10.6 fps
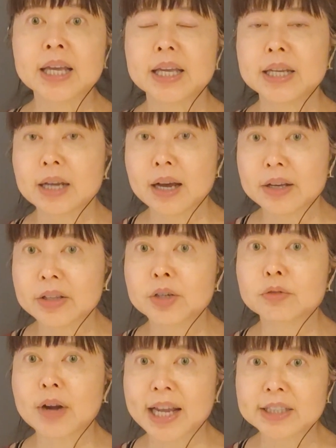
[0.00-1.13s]
in other
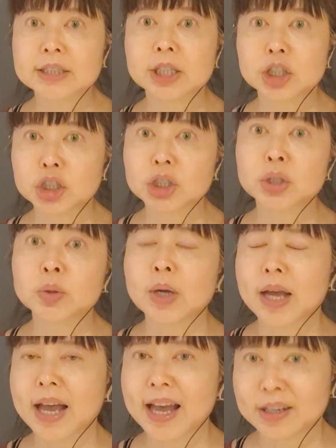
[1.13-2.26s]
RAS tissue
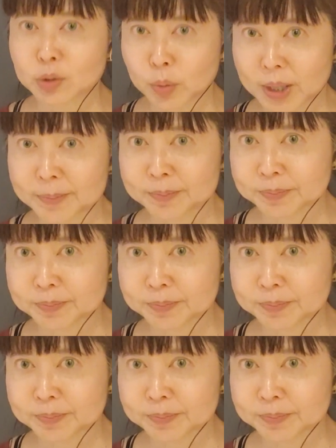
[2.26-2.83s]
as well.